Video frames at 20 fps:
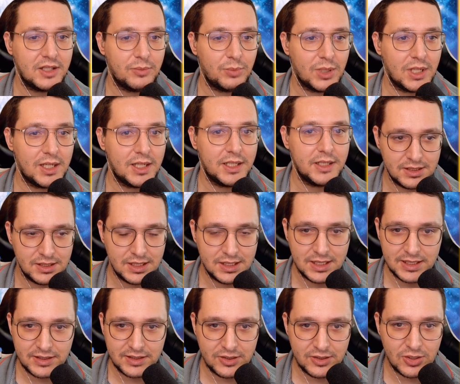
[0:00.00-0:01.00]
Apply,
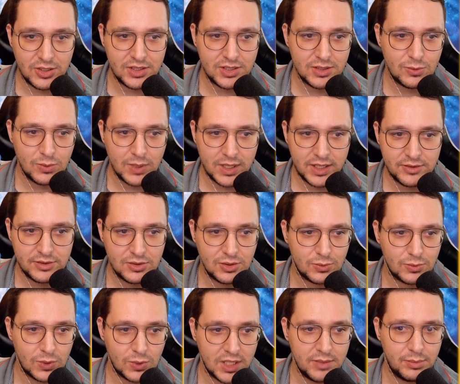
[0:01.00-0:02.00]
like the audio waves got
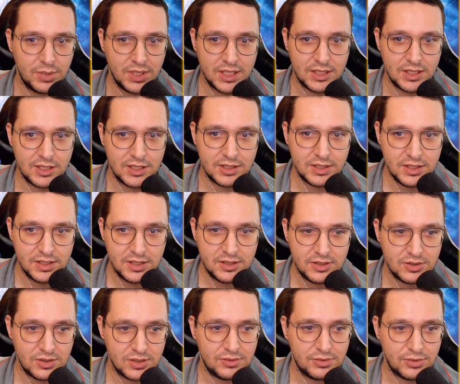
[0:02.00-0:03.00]
way bigger,
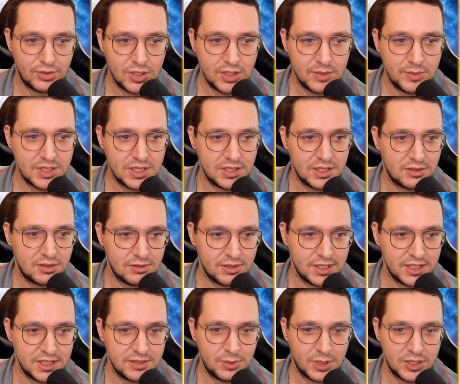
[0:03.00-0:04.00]
so the volume is
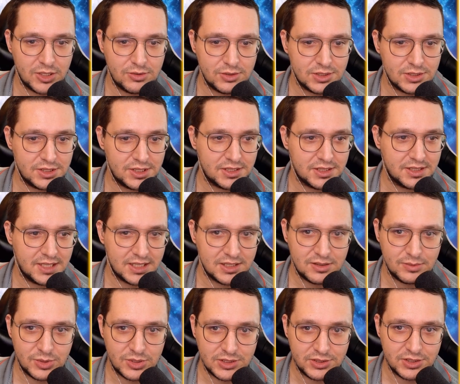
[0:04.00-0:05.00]
increased by over 6
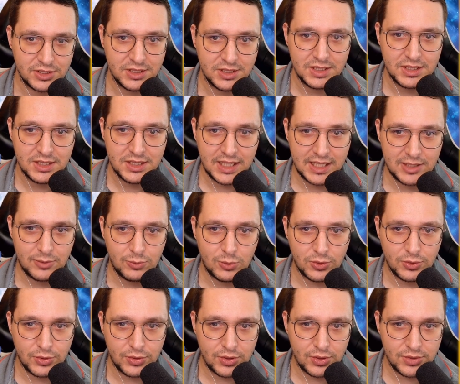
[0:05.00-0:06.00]
decibels. And it will
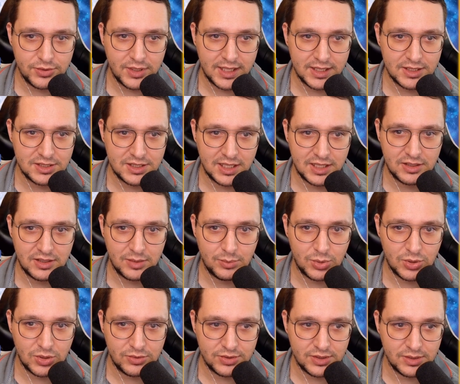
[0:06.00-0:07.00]
not extend
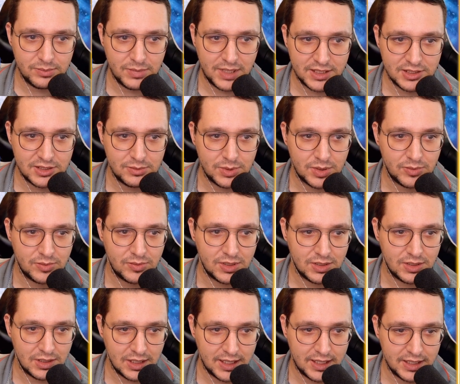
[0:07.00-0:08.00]
above the maximum
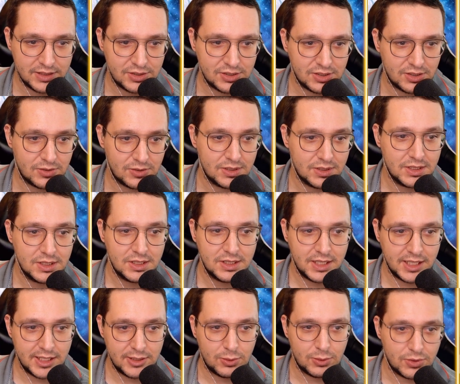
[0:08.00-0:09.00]
line, so
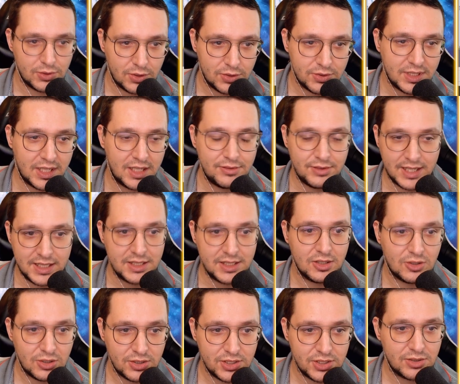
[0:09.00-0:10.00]
it will not have any
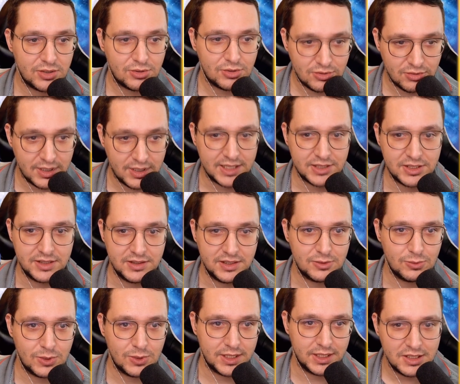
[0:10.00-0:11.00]
audio cracks in this
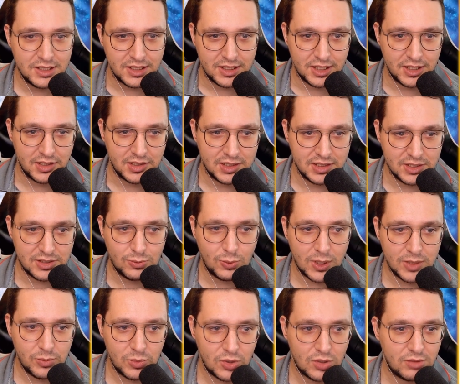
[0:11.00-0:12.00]
way. There's
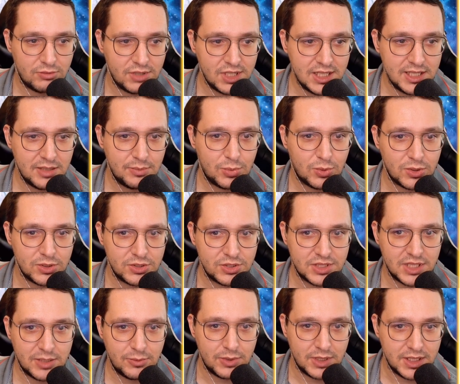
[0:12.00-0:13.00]
one more really important
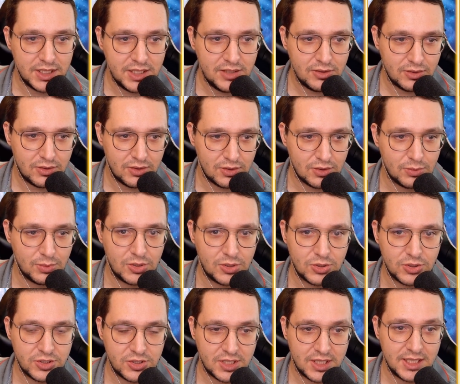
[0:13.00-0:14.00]
step we need to do
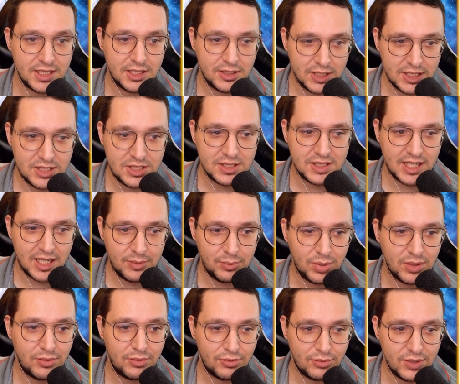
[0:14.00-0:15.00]
because it is an
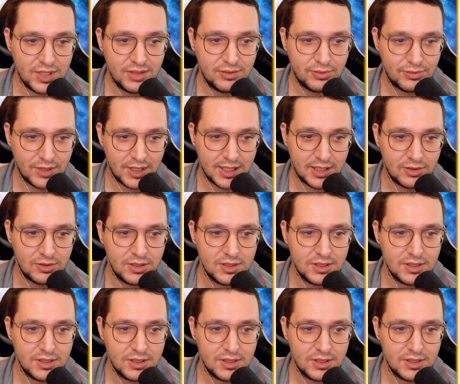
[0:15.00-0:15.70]
MP3 file.